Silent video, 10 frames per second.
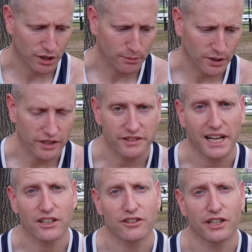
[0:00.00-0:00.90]
rubber is
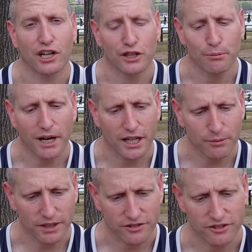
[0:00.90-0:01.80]
actually on the
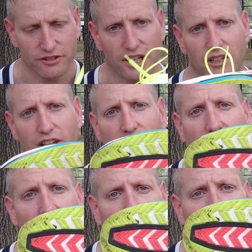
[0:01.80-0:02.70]
bottom because there's not a
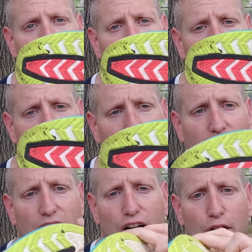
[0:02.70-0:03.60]
lot.
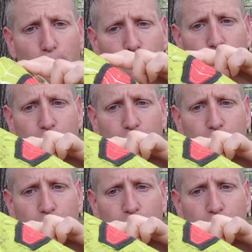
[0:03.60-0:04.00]
Um,